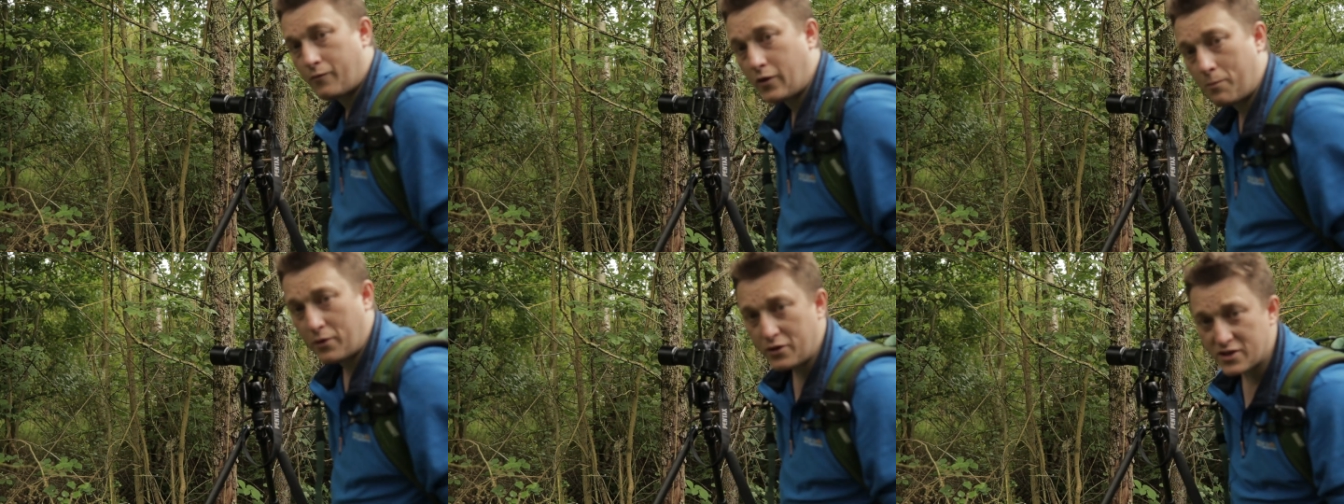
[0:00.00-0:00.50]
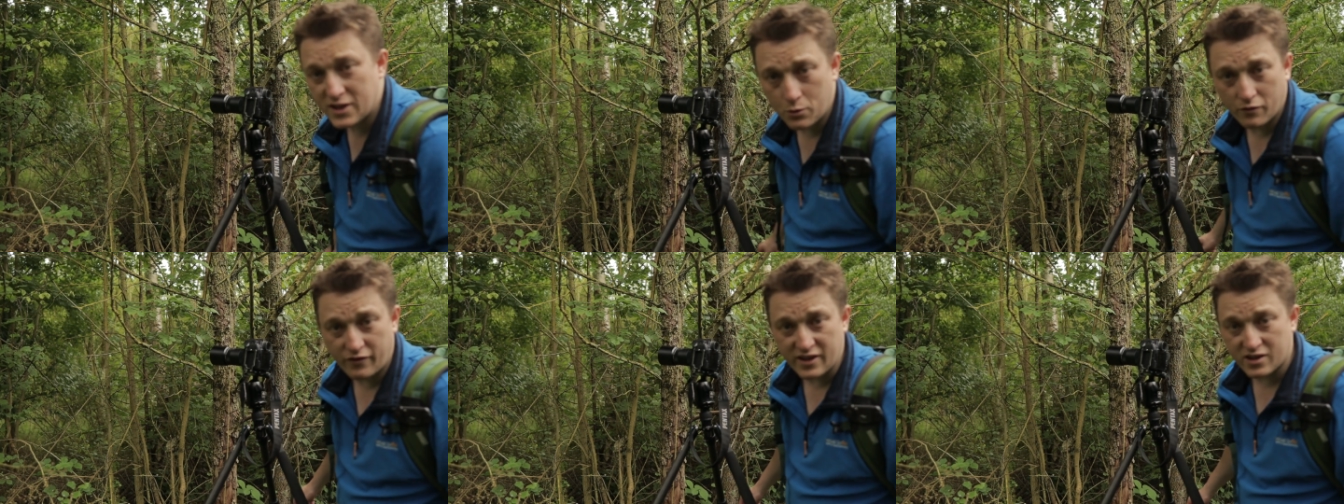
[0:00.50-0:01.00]
The beauty
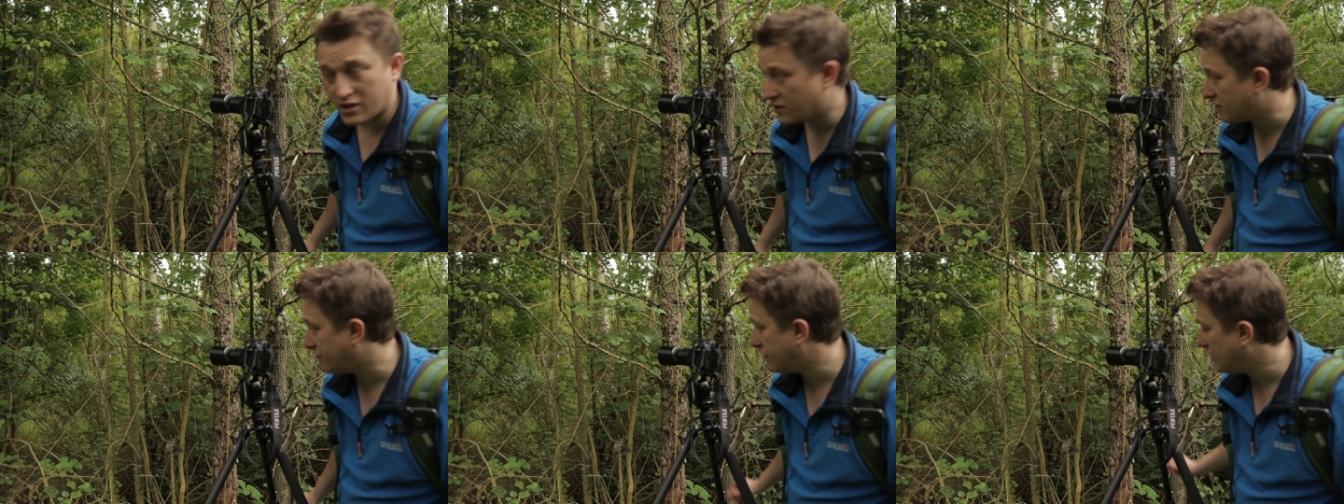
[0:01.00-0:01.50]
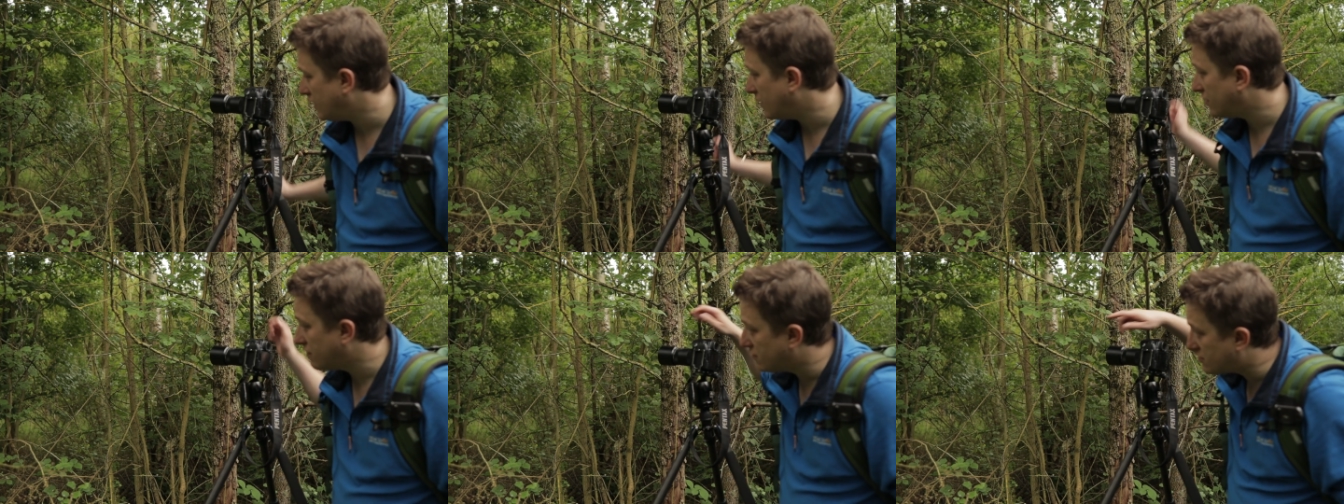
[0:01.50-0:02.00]
with this kind
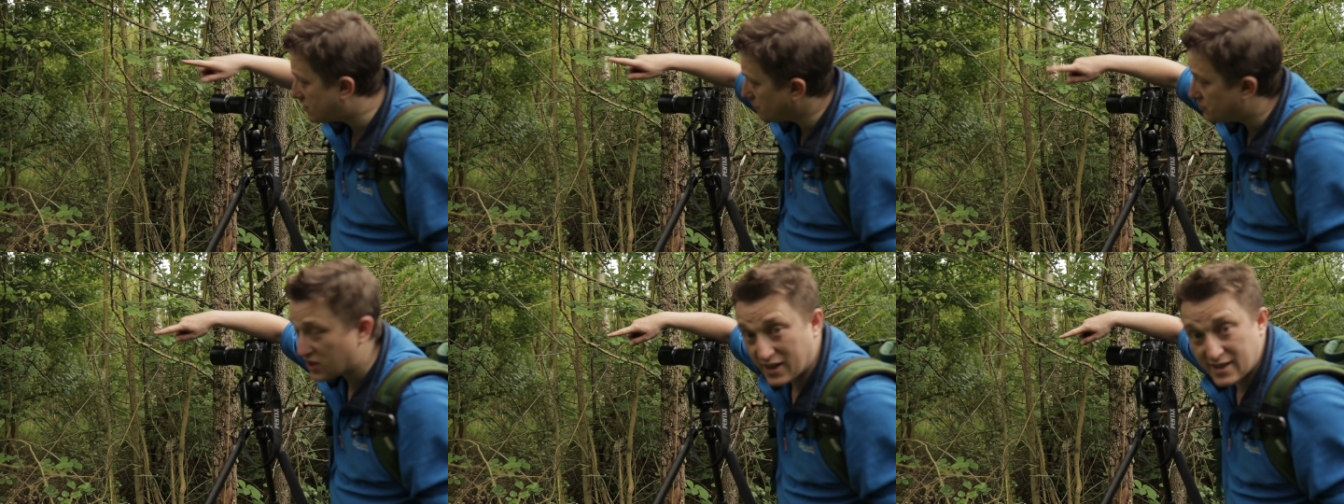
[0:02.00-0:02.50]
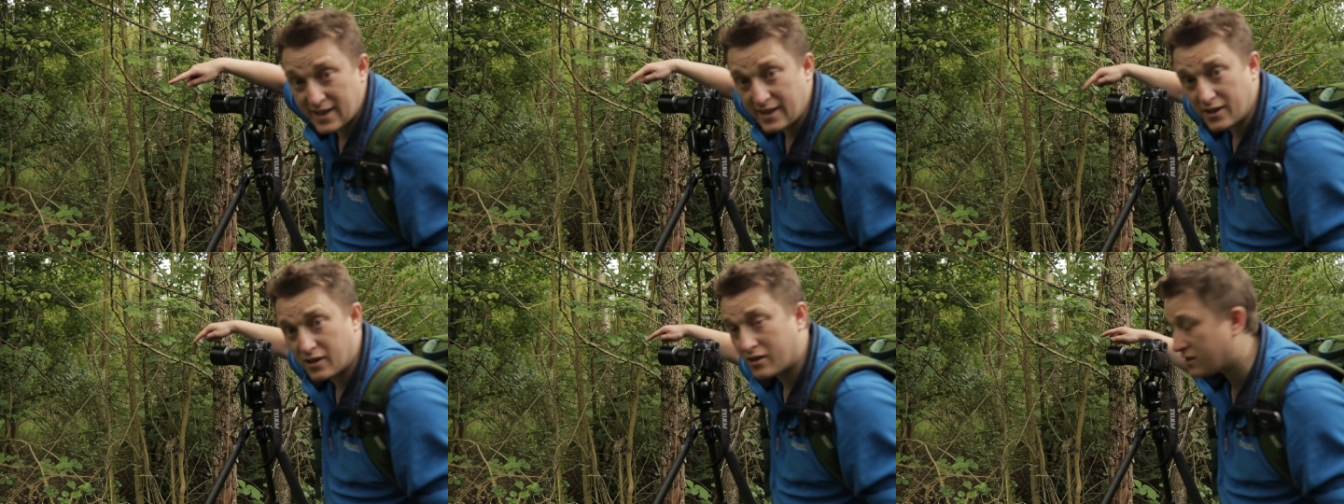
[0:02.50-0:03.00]
of subject
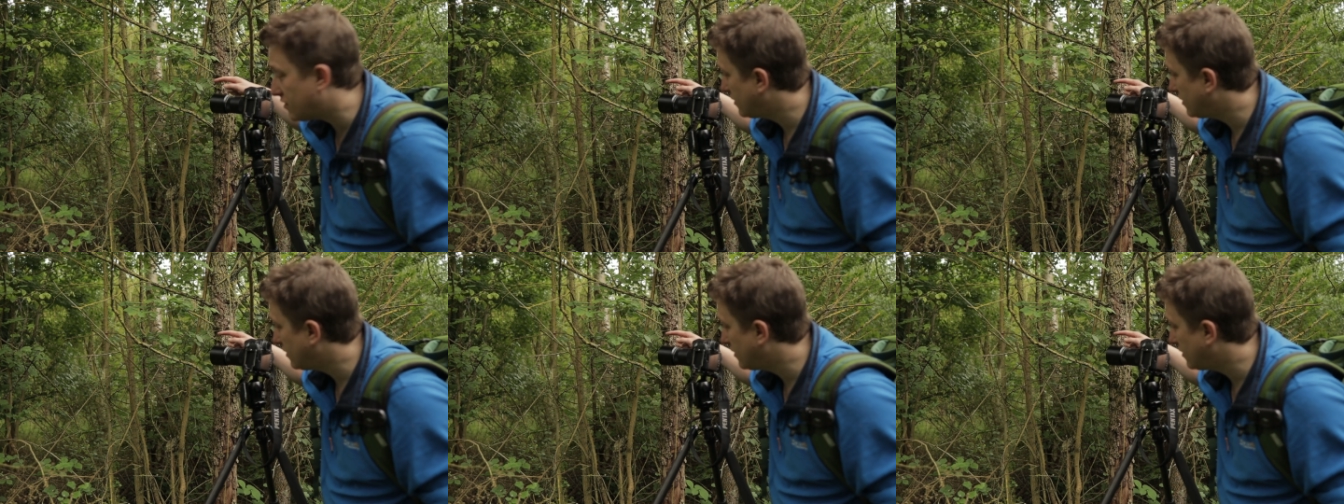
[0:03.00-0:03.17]
here,